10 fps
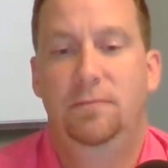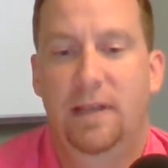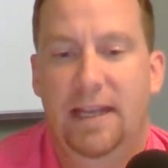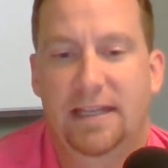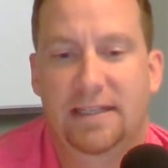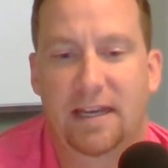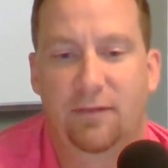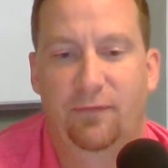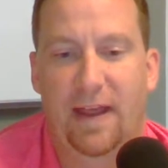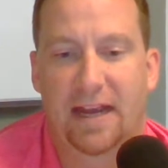is
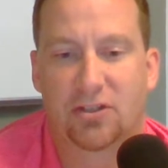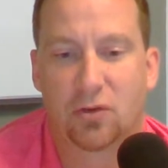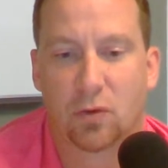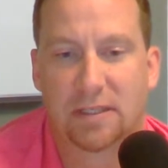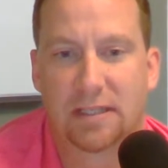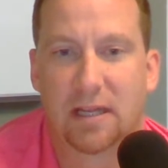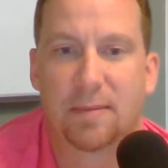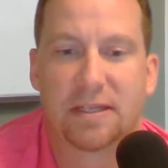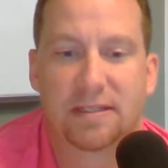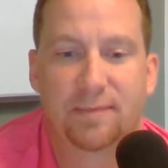in fact your
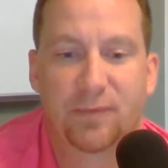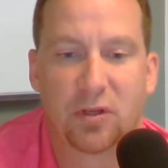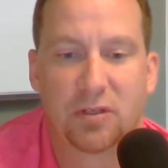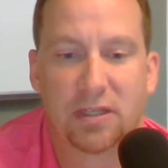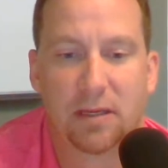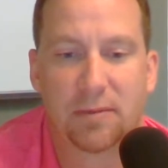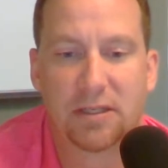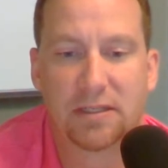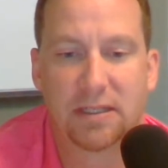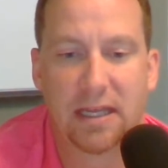syllabus. Your
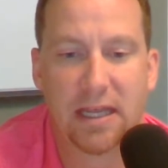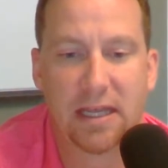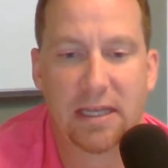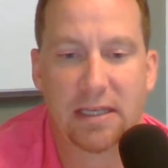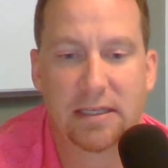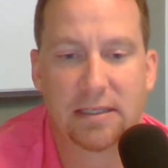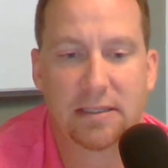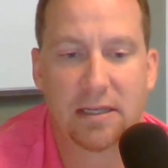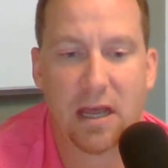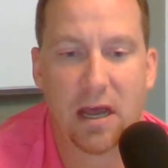syllabus is